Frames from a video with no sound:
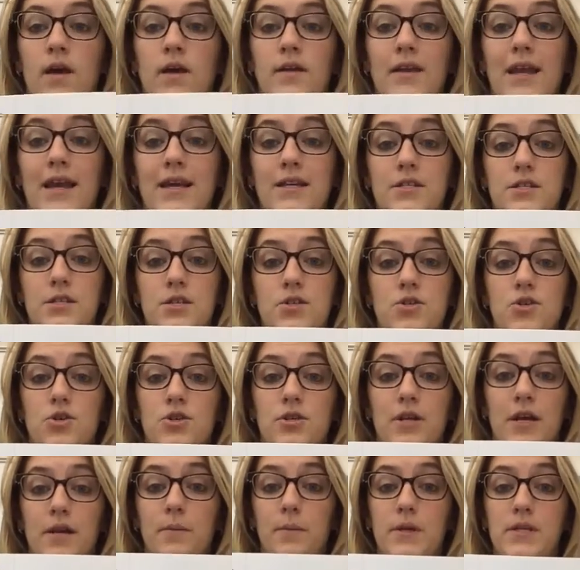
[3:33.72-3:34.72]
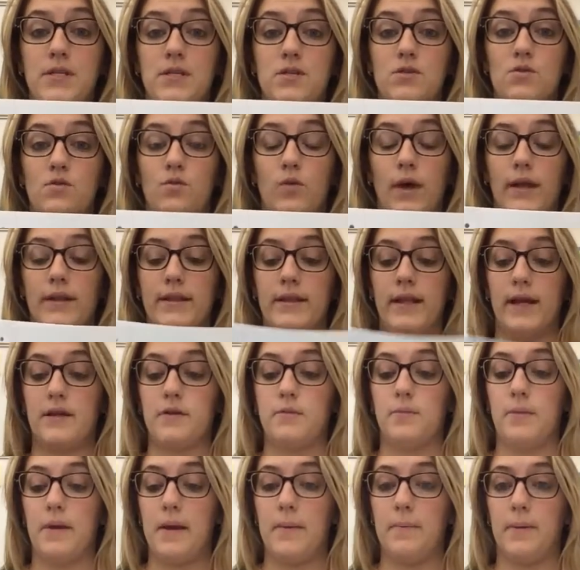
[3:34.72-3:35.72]
Next is your 10 pieces of white
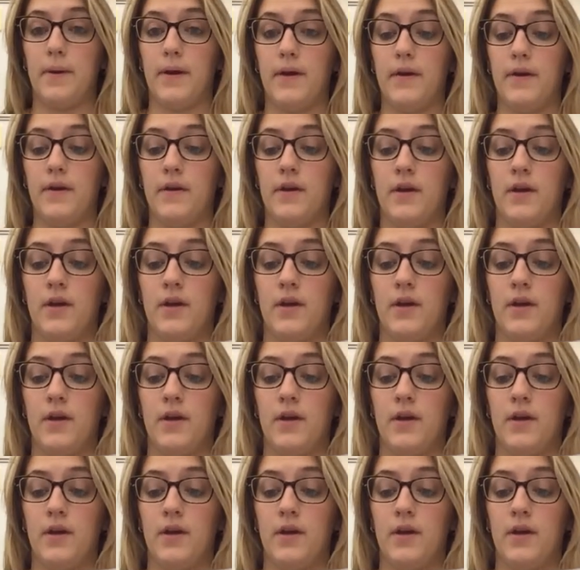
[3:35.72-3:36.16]
lined paper.